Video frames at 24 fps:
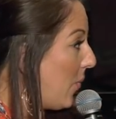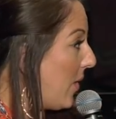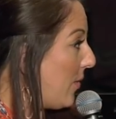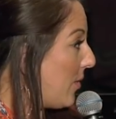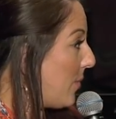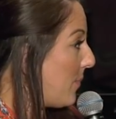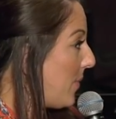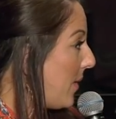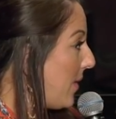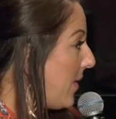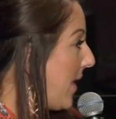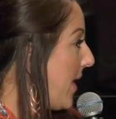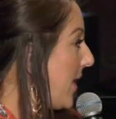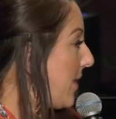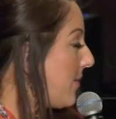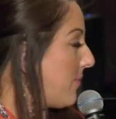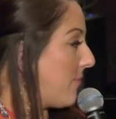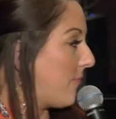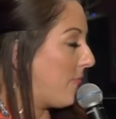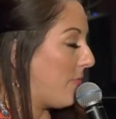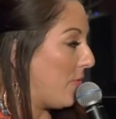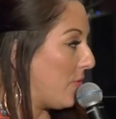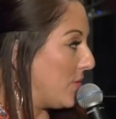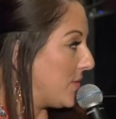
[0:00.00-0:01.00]
We were like
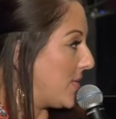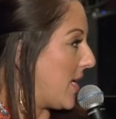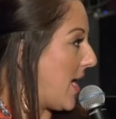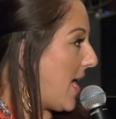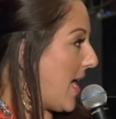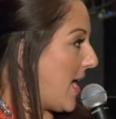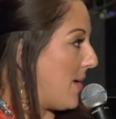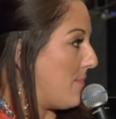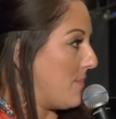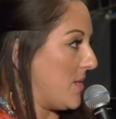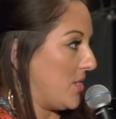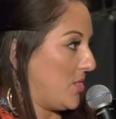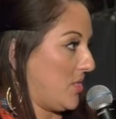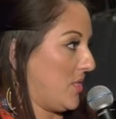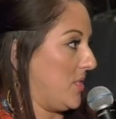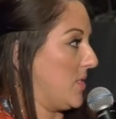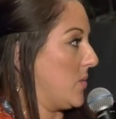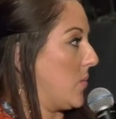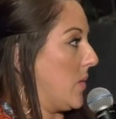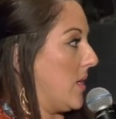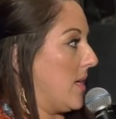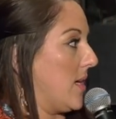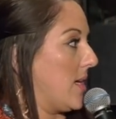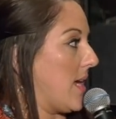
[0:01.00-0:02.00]
full time
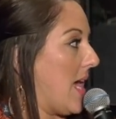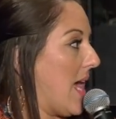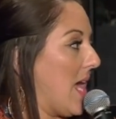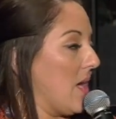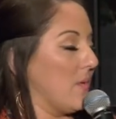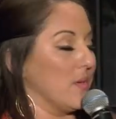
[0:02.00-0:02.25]
missions work.